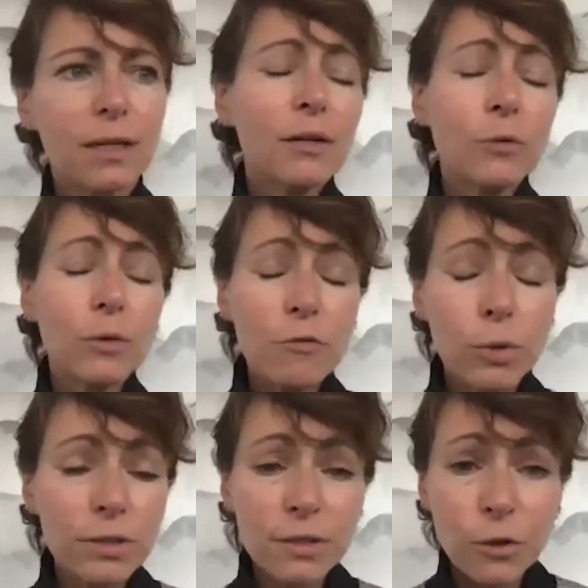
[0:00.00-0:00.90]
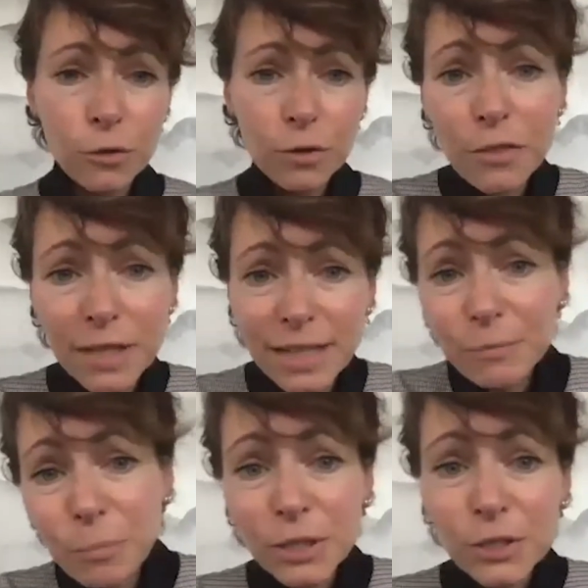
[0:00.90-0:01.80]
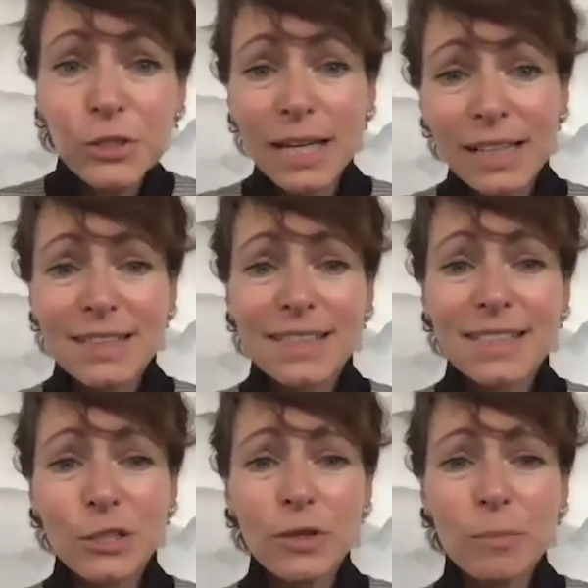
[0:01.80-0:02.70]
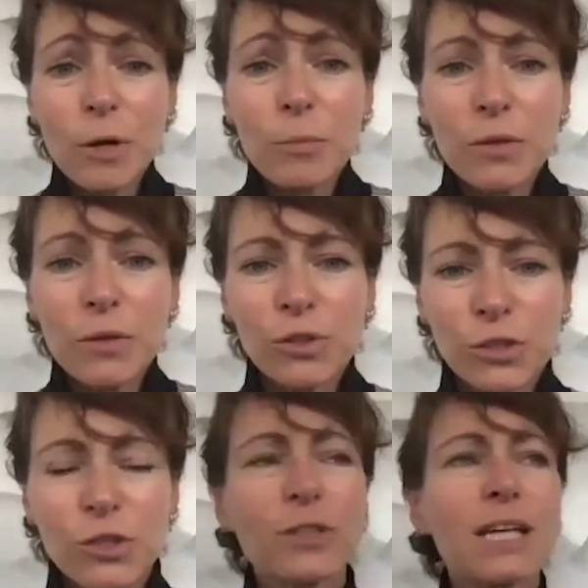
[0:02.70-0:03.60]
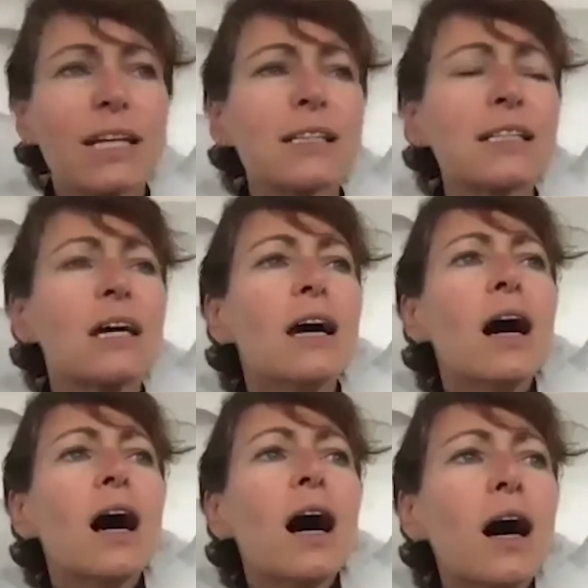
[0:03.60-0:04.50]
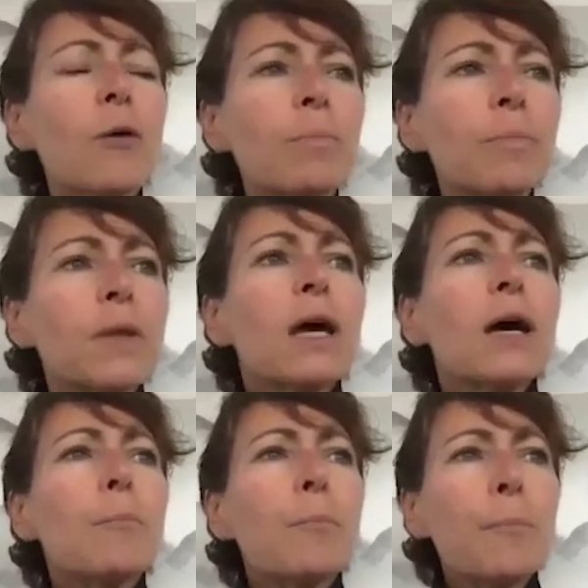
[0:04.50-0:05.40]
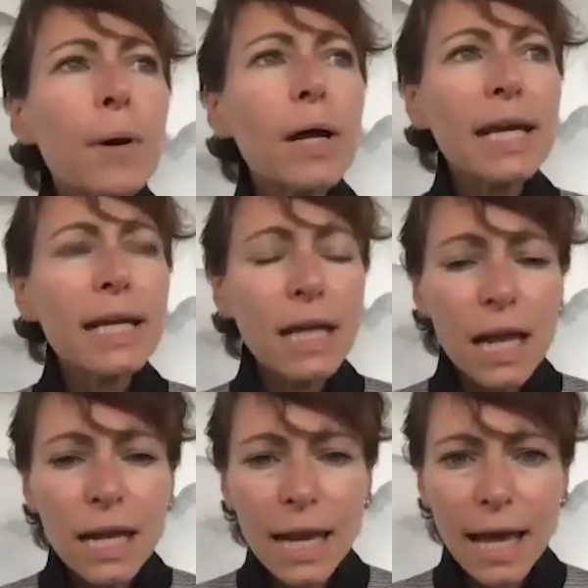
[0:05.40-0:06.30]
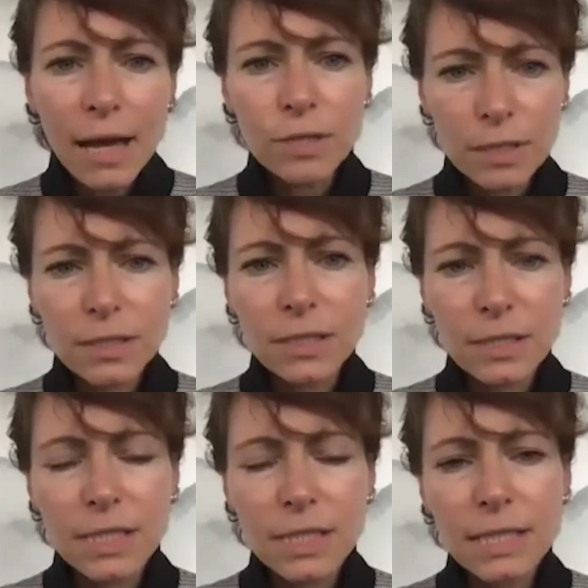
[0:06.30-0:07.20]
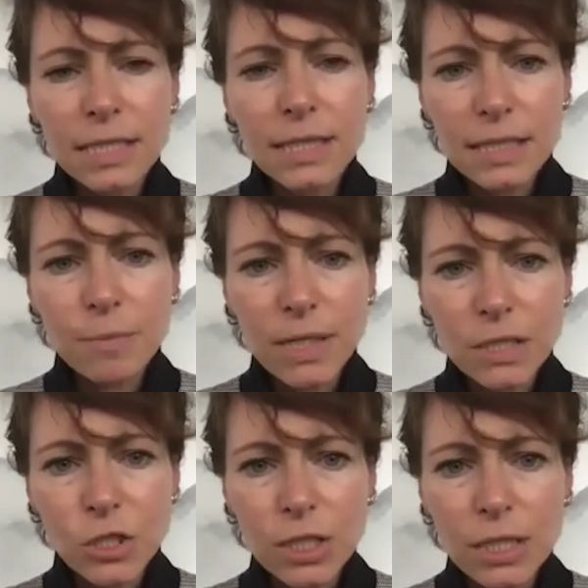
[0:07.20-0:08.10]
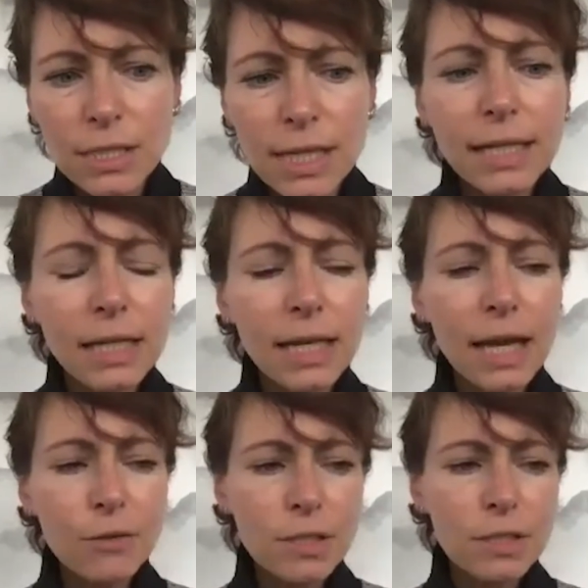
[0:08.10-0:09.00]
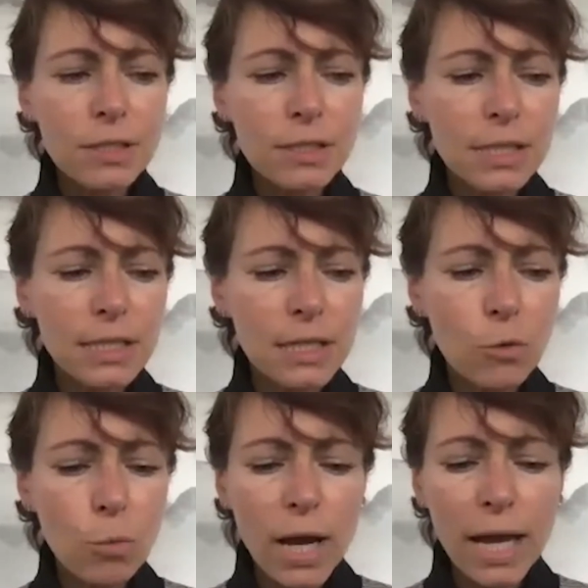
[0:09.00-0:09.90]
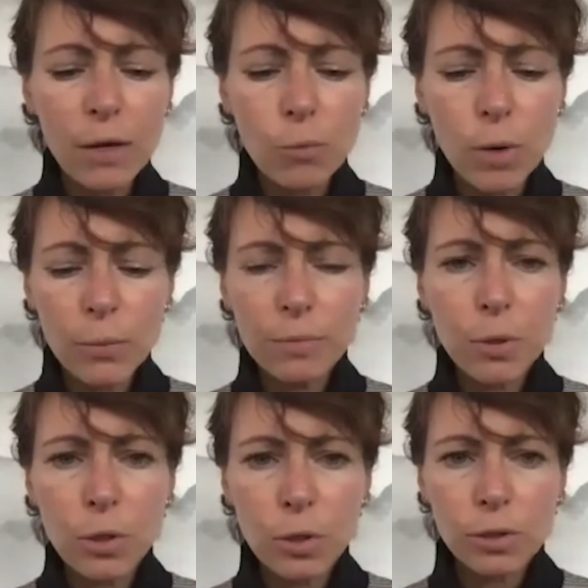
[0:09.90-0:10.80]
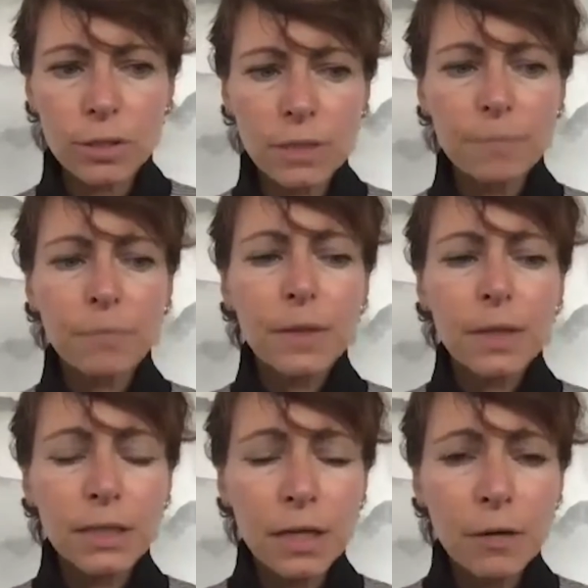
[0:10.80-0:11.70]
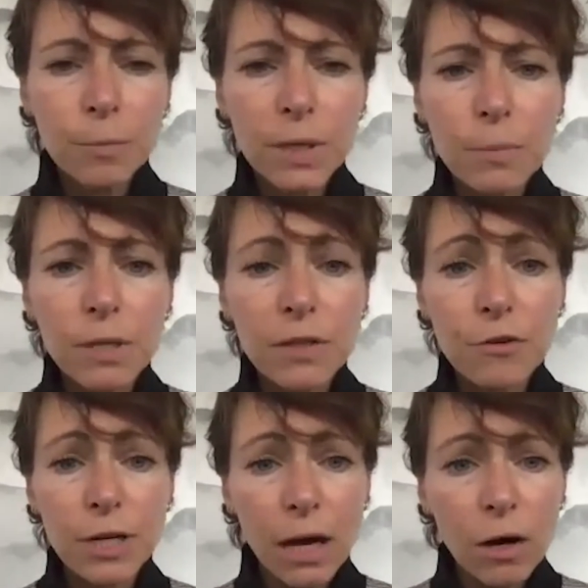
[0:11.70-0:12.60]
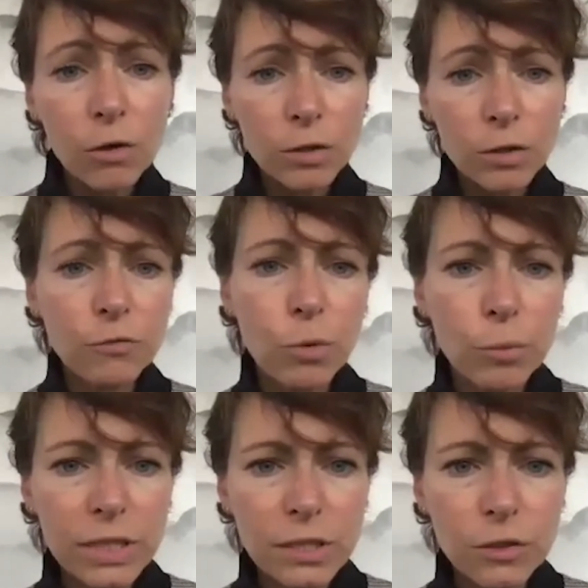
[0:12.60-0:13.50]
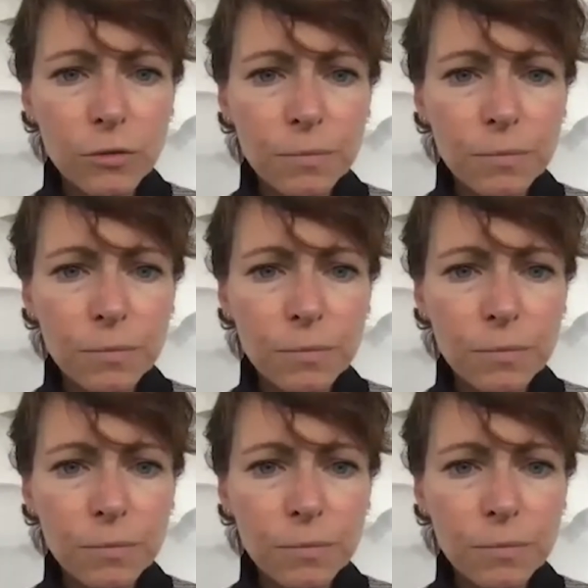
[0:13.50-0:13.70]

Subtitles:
Everyone's got nothing much else to do at the moment than watch content. But it allows us to seed in these messages, and it allows us to seed in a way where we put young people at the very heart of what we do.